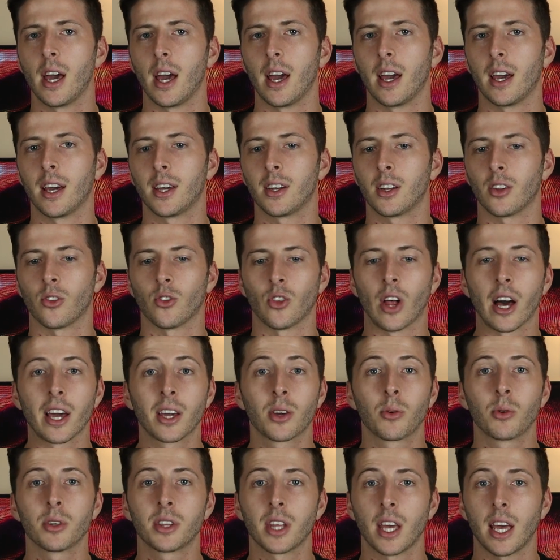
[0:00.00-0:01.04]
And
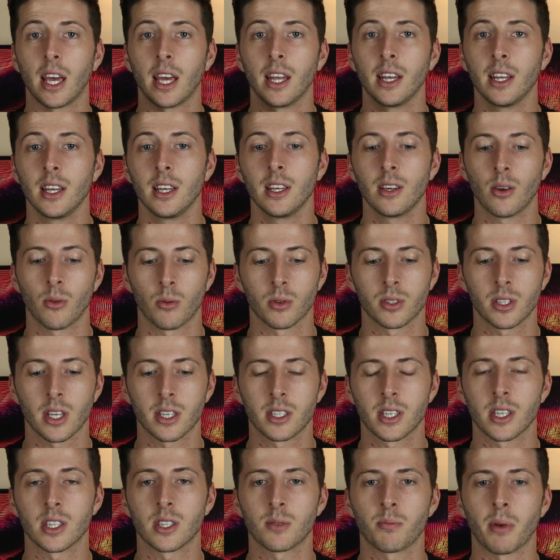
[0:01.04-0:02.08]
like with any
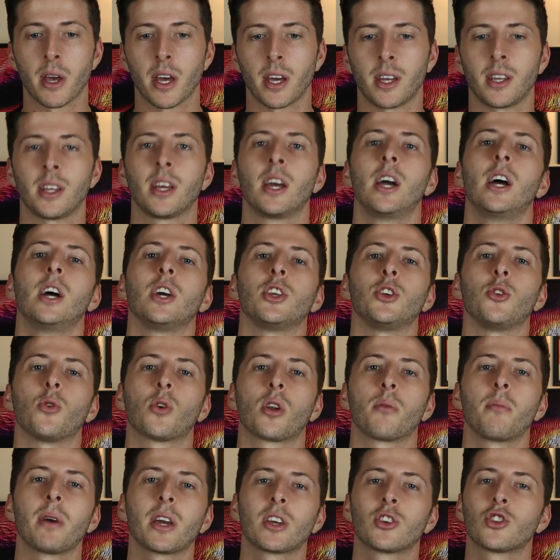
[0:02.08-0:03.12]
resistance band, you
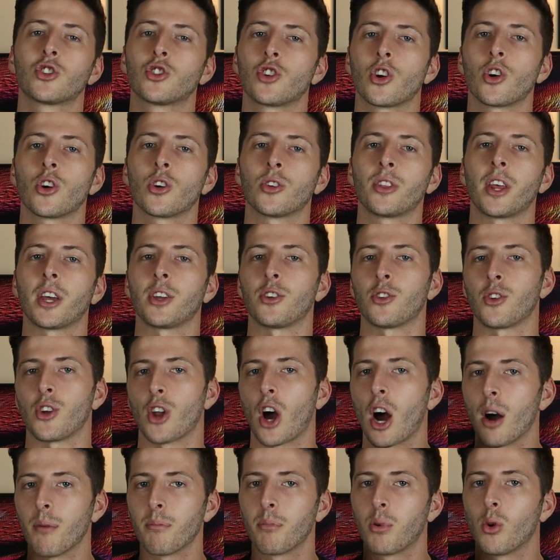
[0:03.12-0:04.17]
want to make sure that you're
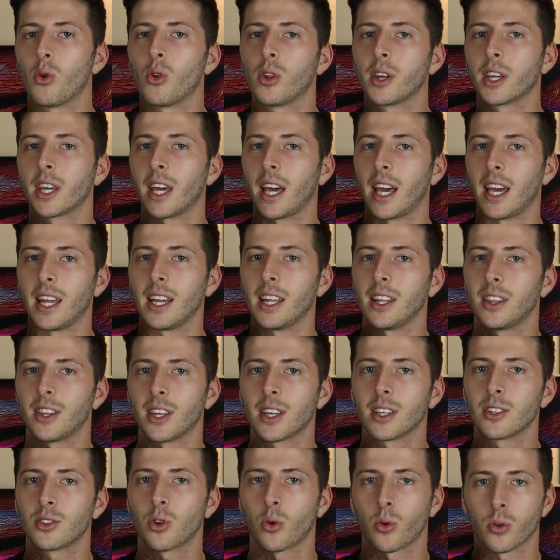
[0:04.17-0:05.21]
not pulling
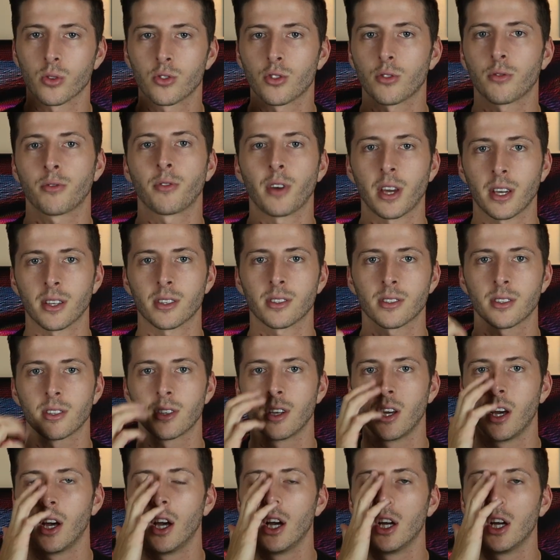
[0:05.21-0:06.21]
anything towards your face.